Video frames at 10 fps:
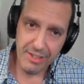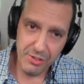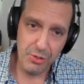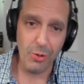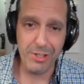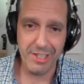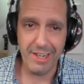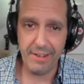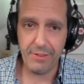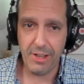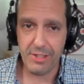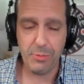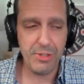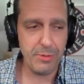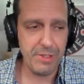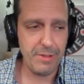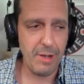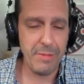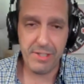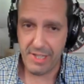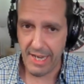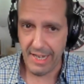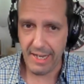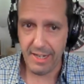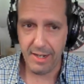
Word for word: the Georgia knife laws, which was a mistake